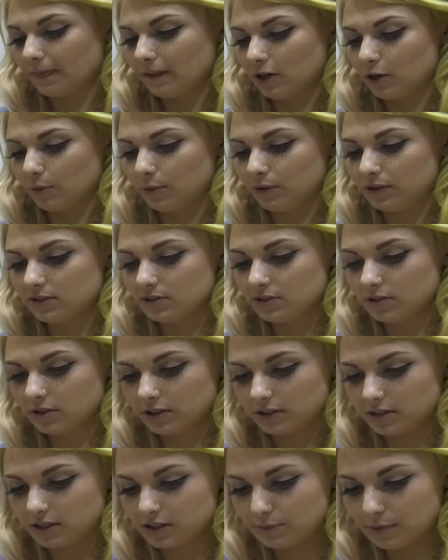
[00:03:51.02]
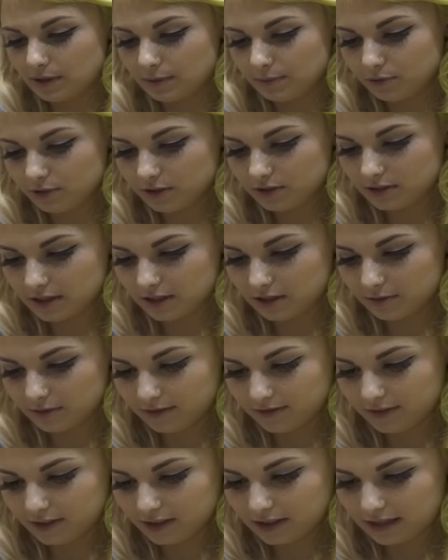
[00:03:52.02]
Are we installing these bad boys? How do I
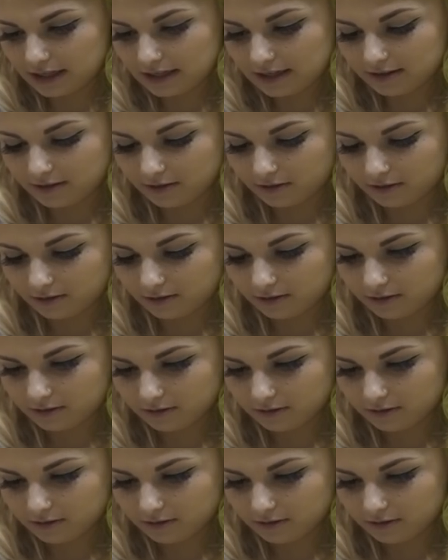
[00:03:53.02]
even get it out?